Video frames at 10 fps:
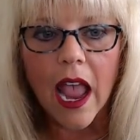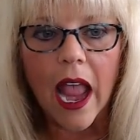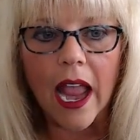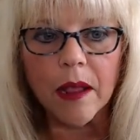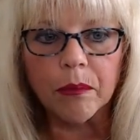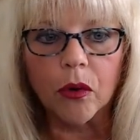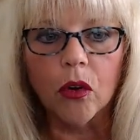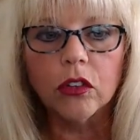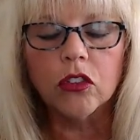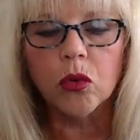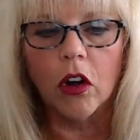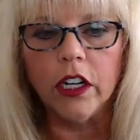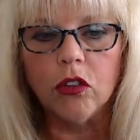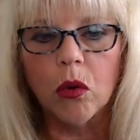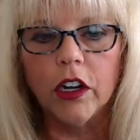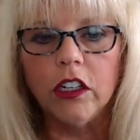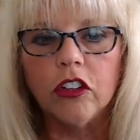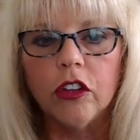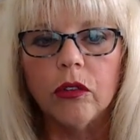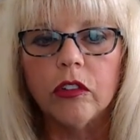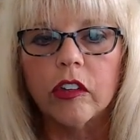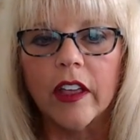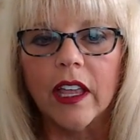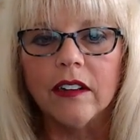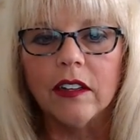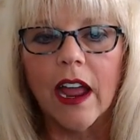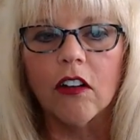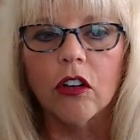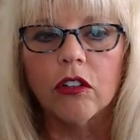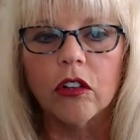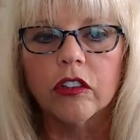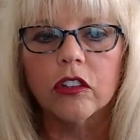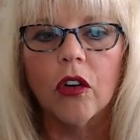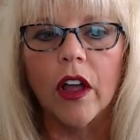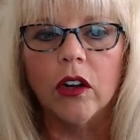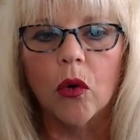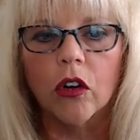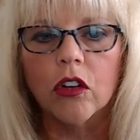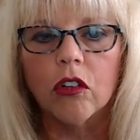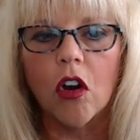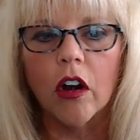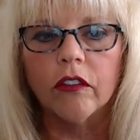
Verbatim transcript: April 2022, psychic tarot, crystal, and oracle card